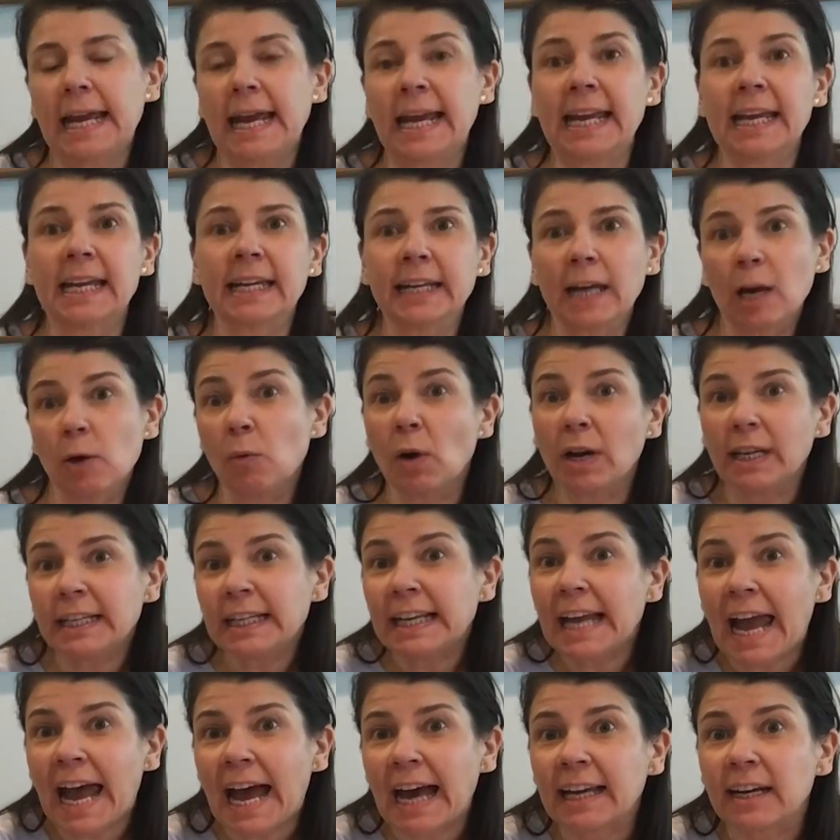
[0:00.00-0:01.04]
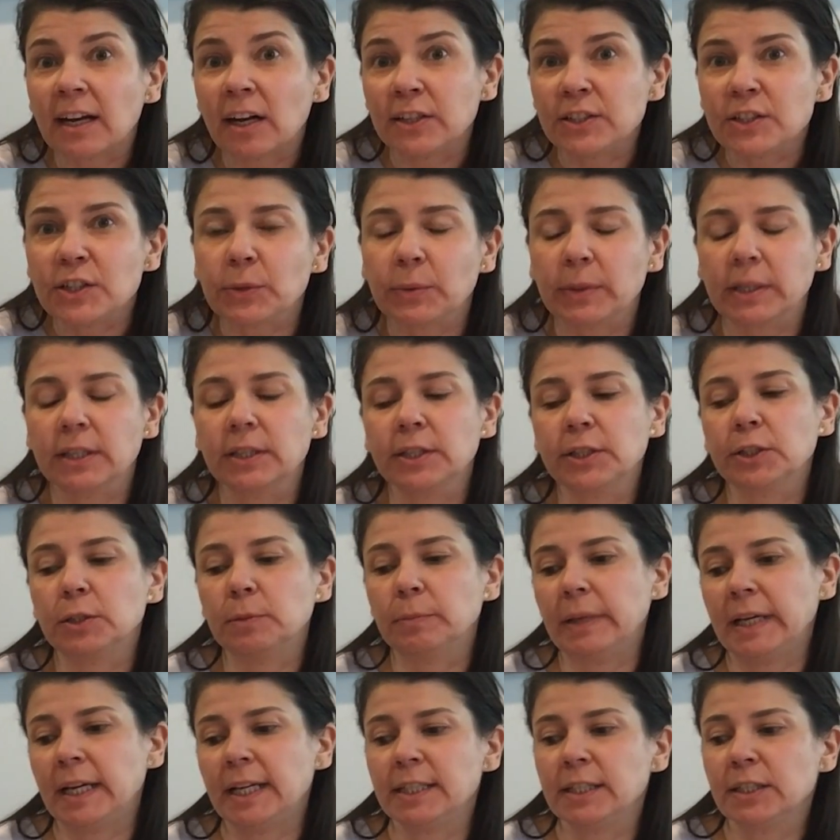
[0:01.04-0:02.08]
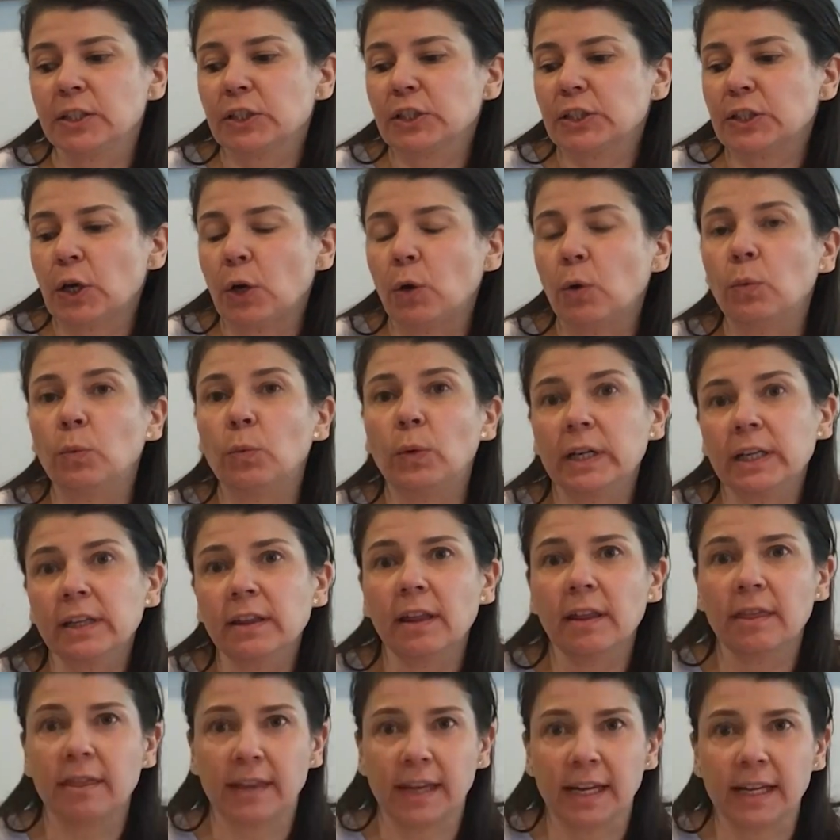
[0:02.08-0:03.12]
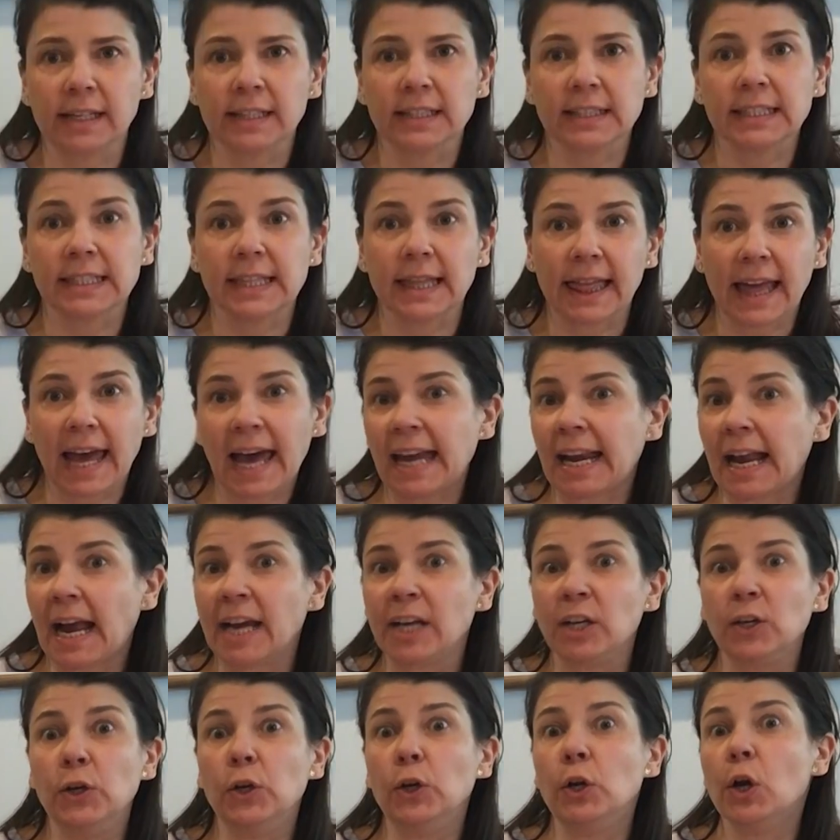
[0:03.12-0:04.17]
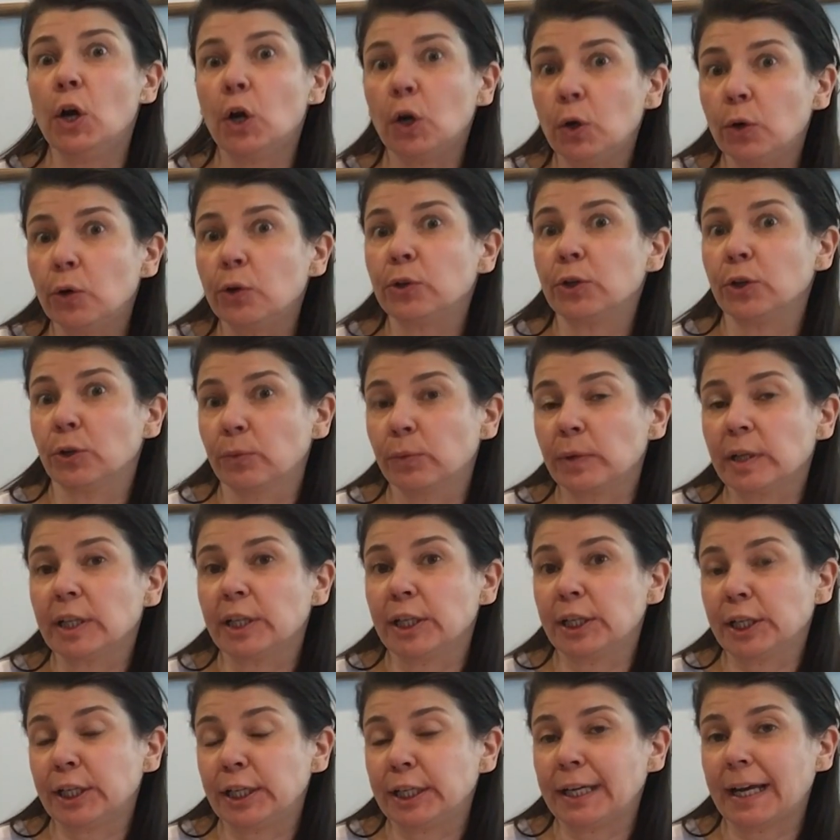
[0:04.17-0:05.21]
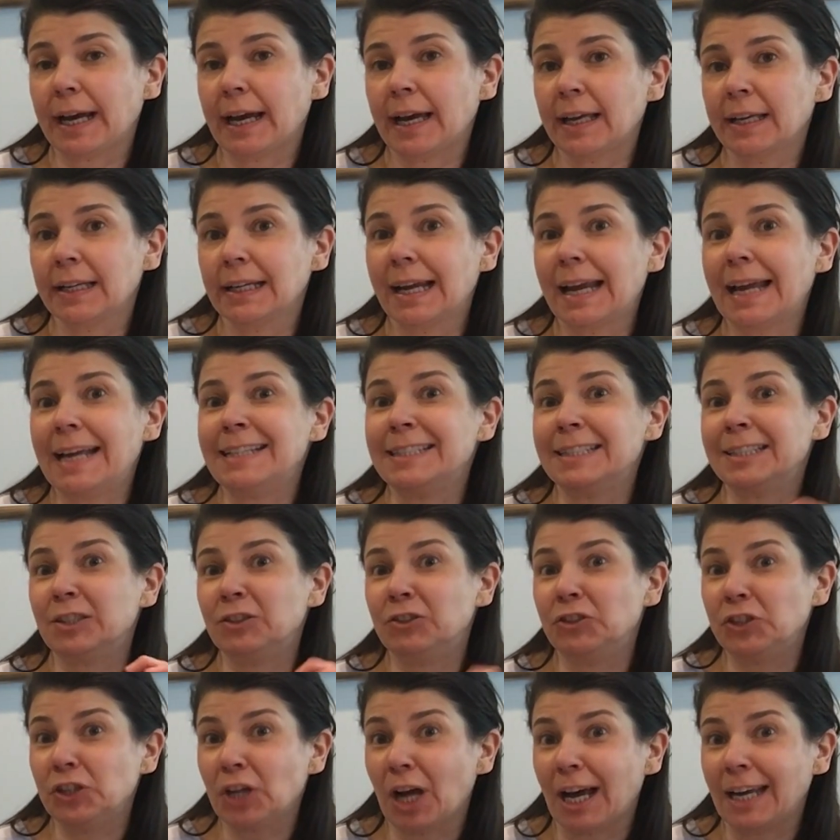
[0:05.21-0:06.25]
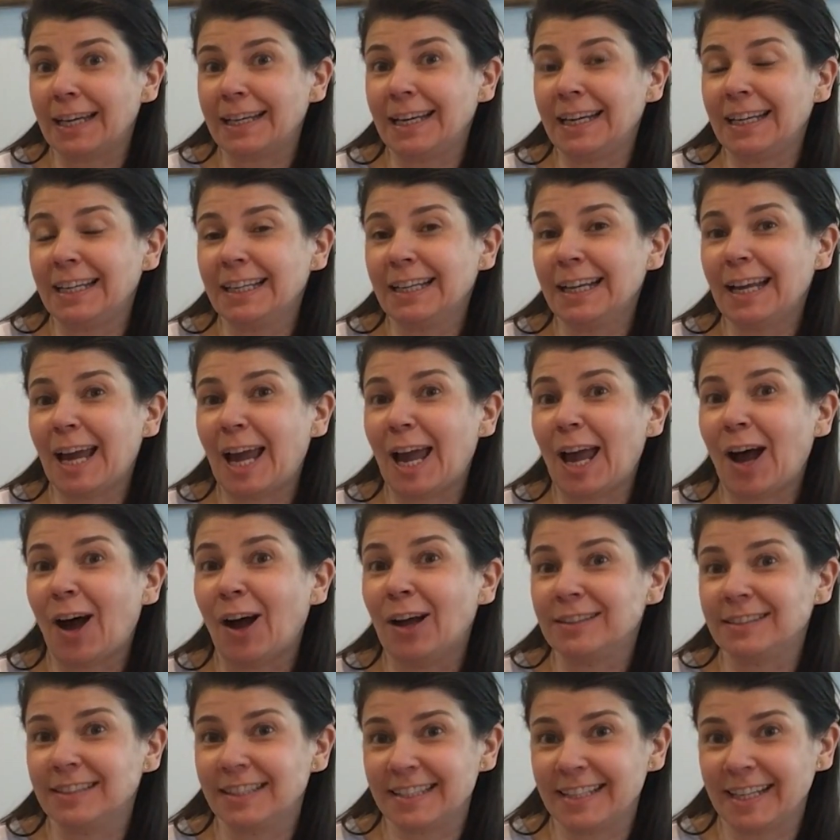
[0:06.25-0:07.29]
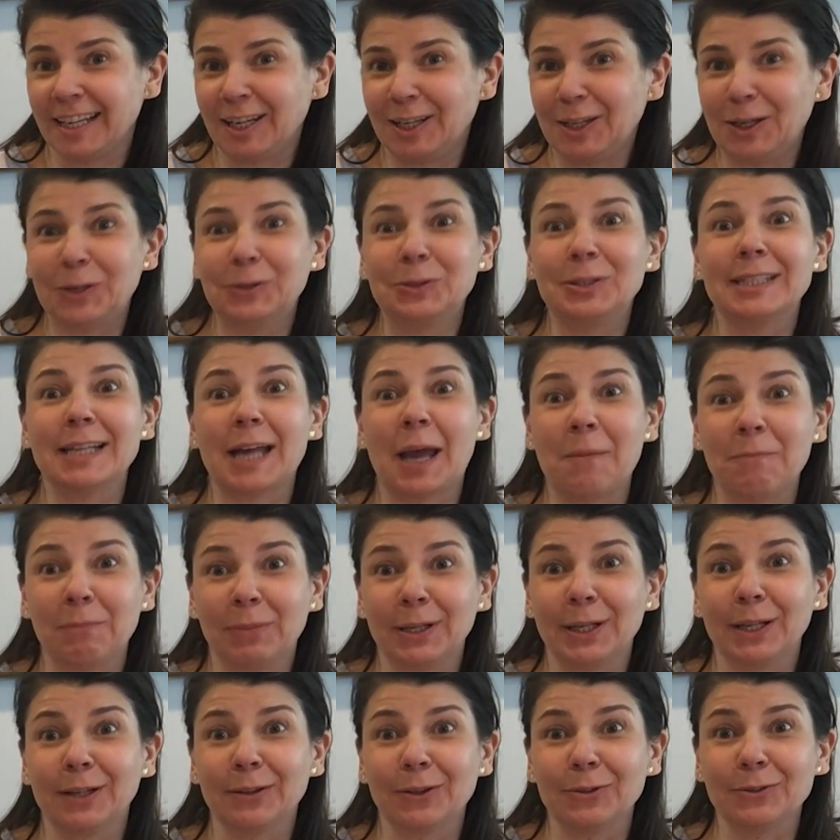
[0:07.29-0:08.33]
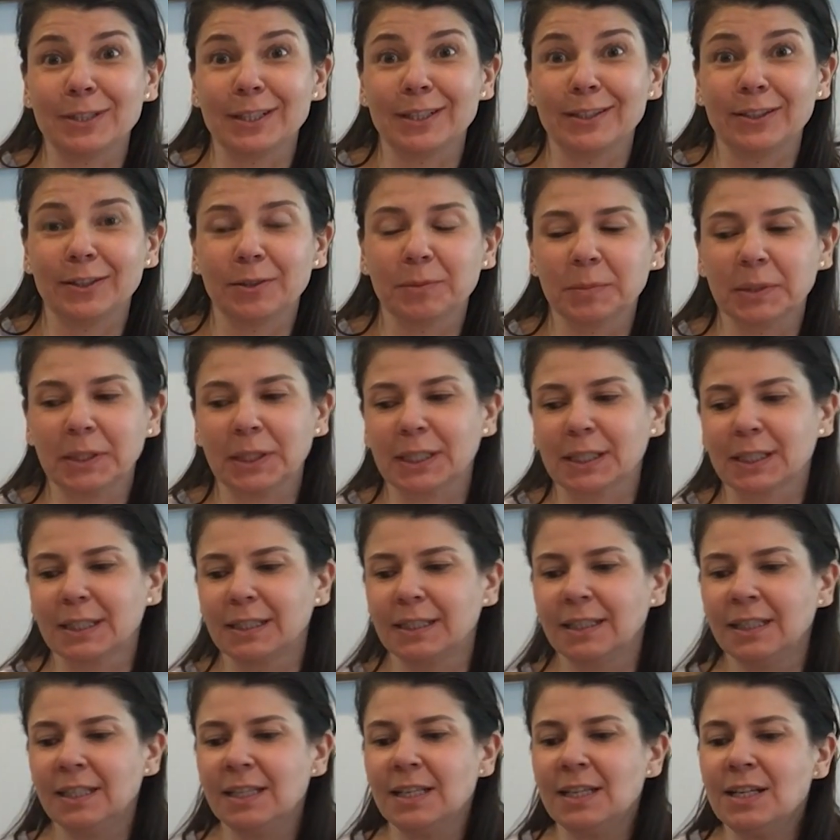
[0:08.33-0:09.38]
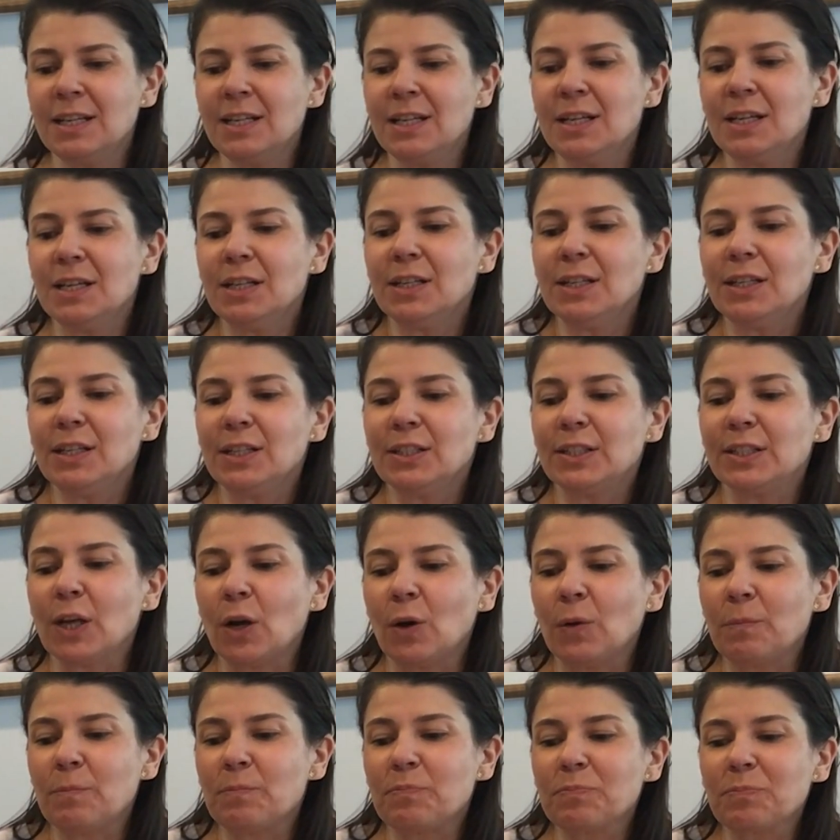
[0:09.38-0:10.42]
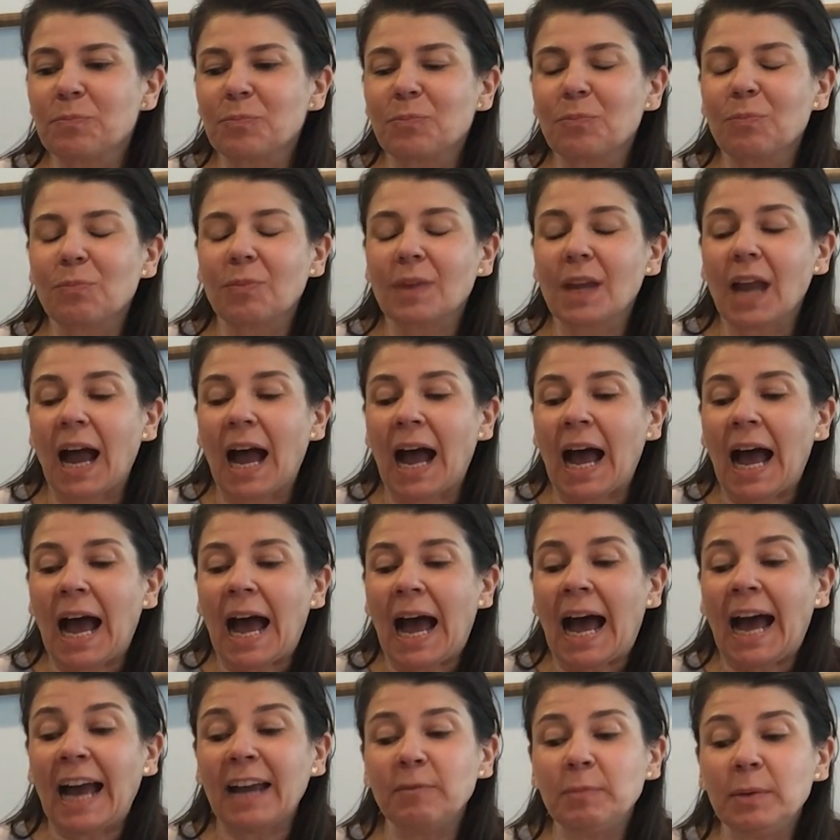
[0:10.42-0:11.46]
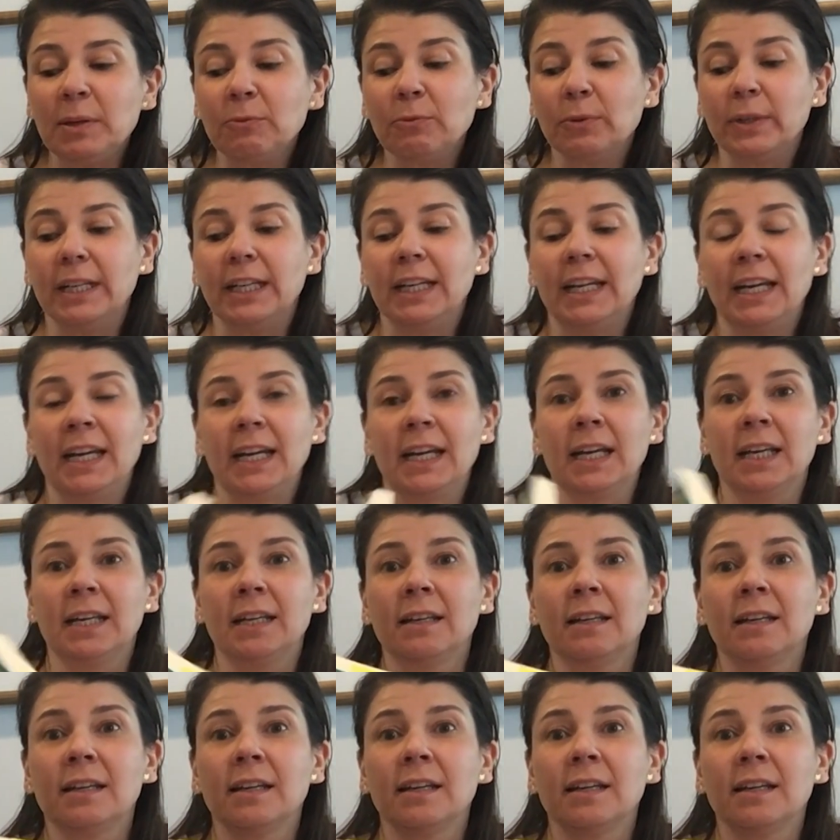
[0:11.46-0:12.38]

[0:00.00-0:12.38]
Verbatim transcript: and I wanted to add on to it a little bit. So, one of the things that I know you're really good at is jotting on sticky notes and putting those in your book. So, I've been reading